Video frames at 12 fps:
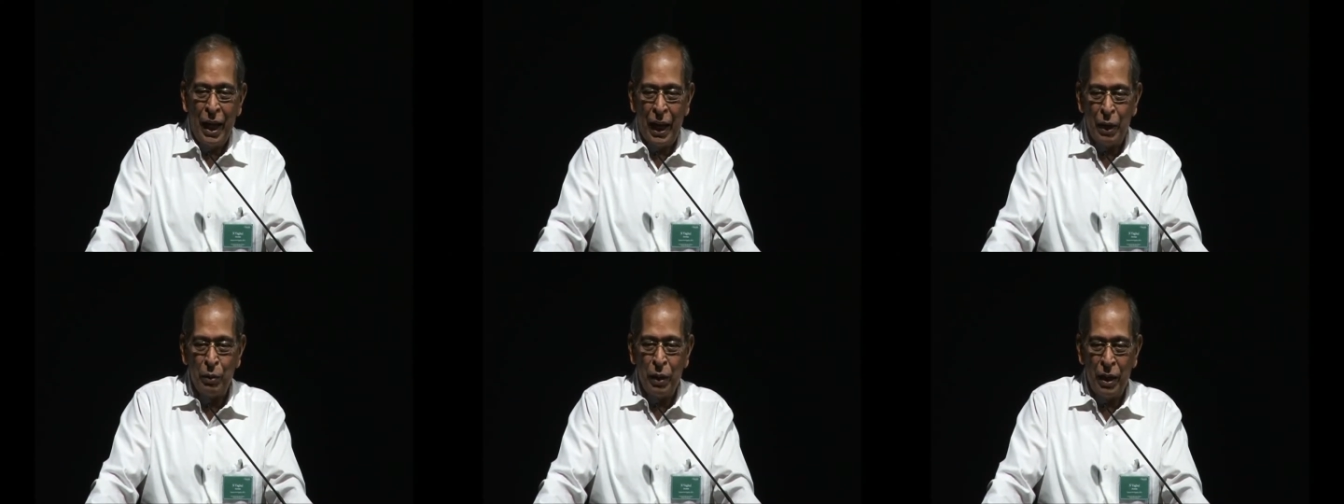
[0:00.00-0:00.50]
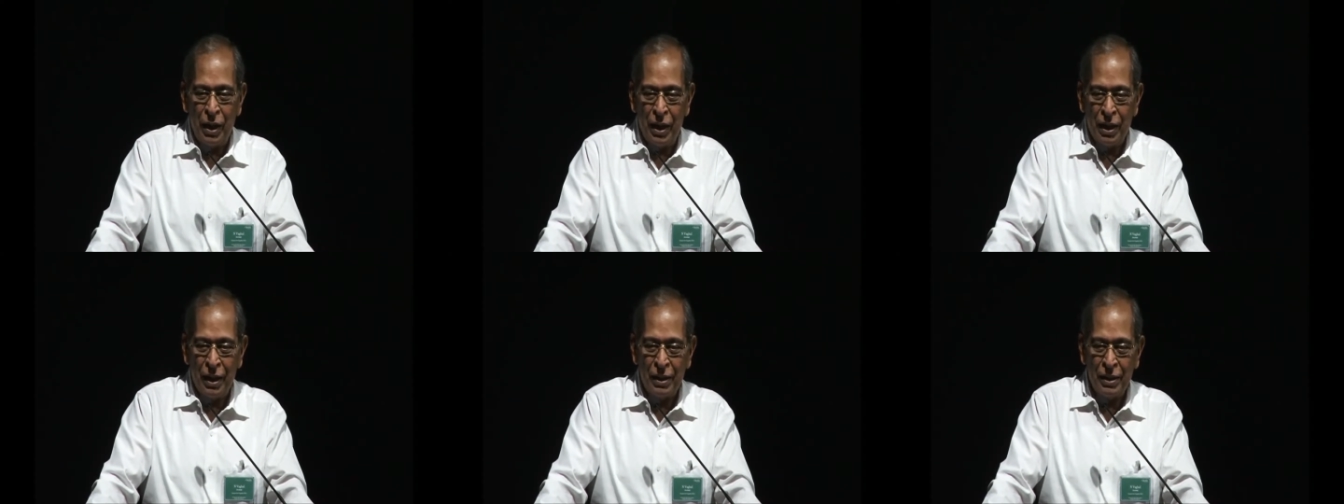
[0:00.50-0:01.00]
annual
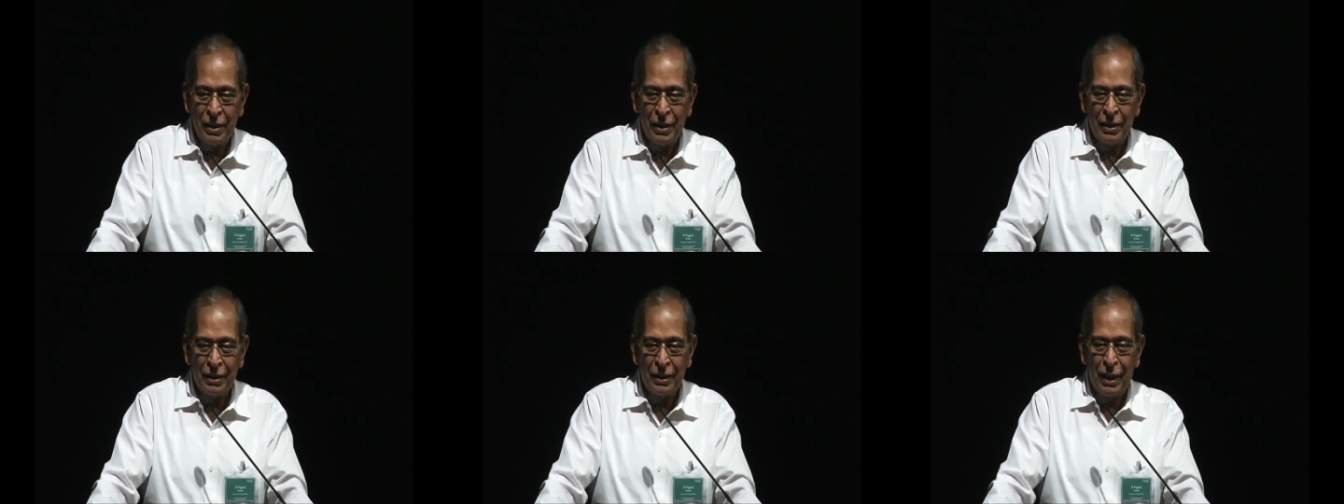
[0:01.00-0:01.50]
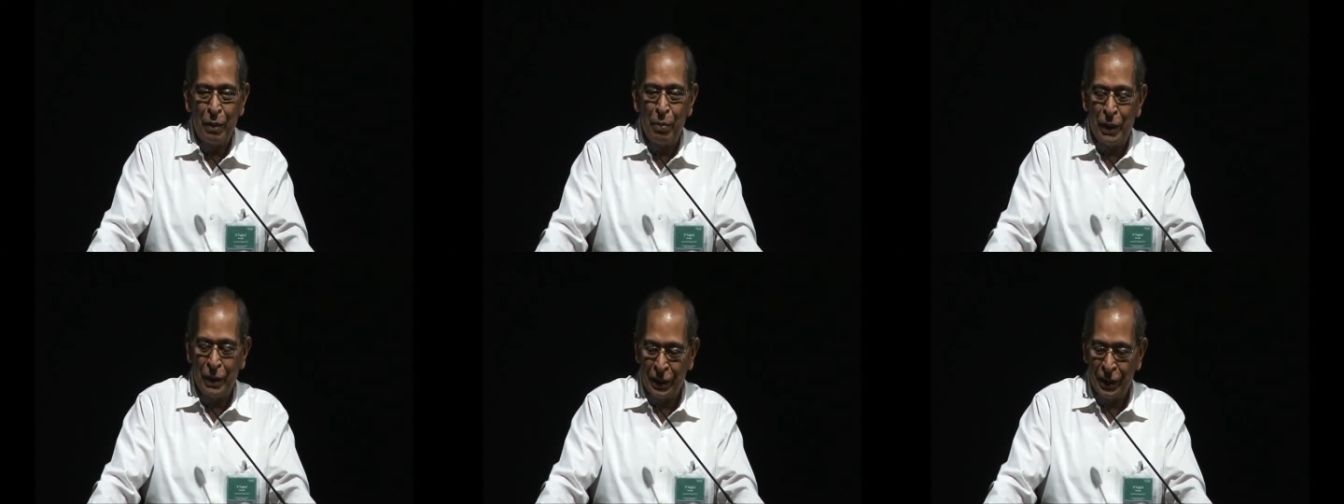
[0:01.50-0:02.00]
uh,
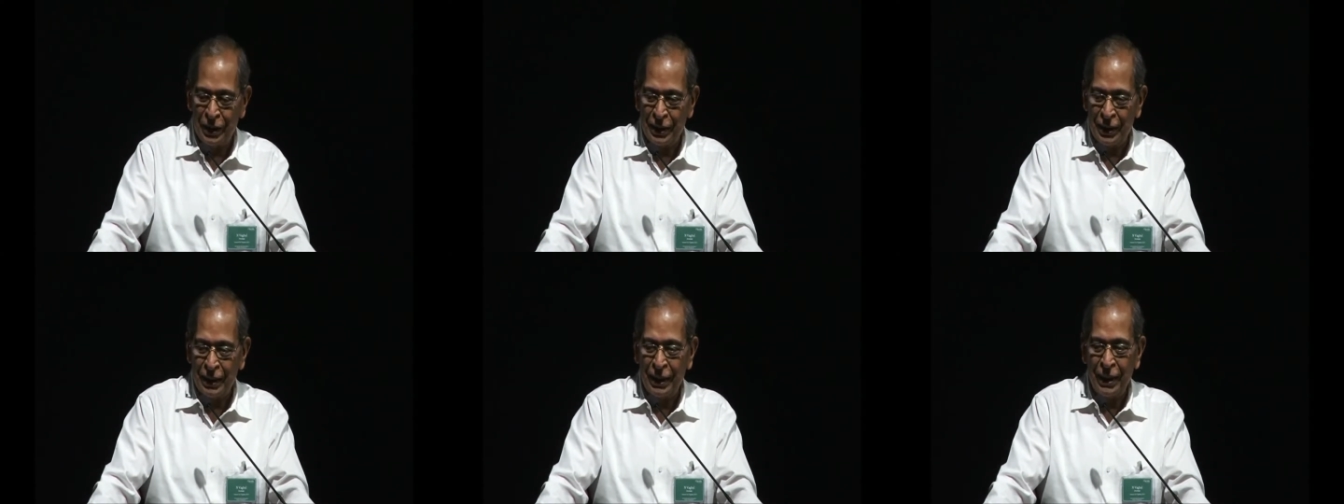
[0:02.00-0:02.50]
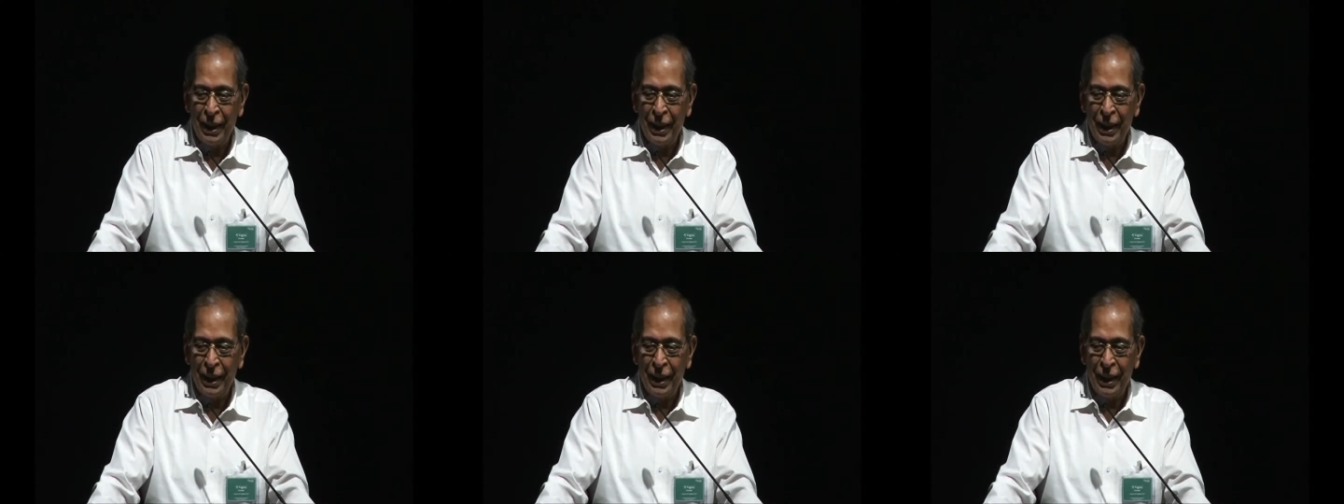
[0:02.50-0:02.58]
celebrations.